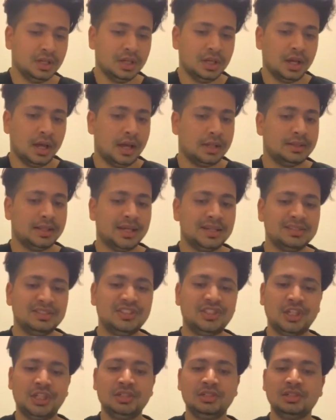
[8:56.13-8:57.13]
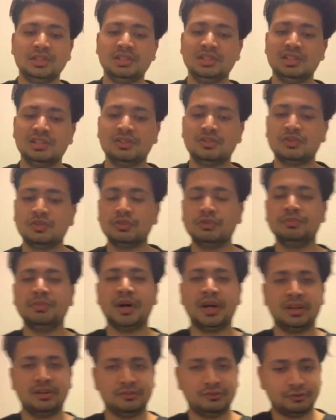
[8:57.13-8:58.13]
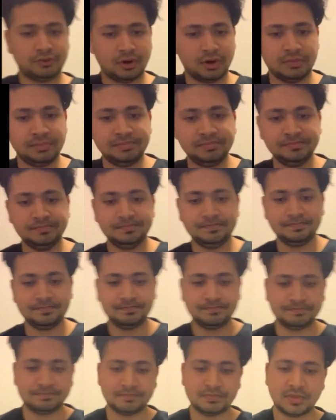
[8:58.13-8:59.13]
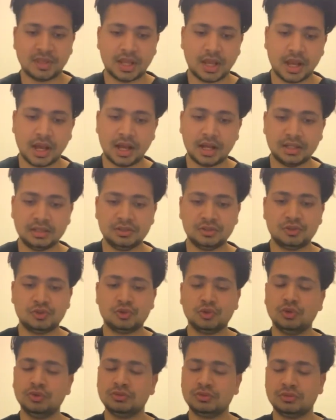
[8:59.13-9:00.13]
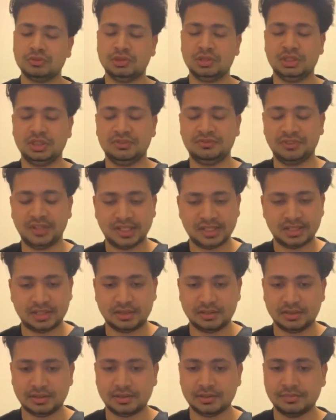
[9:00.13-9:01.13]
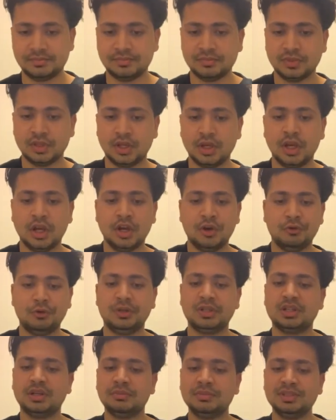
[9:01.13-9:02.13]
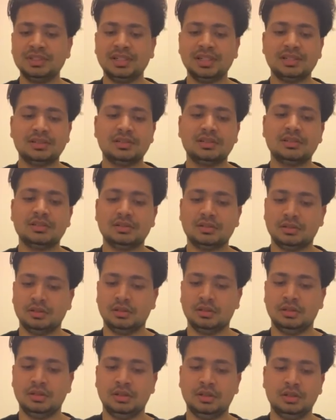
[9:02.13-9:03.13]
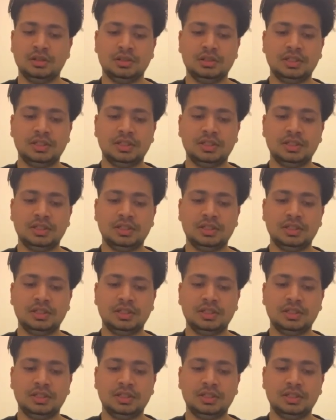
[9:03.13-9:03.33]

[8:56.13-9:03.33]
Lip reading: and that is generally issued by a firm and sold to the investors, where a company gets the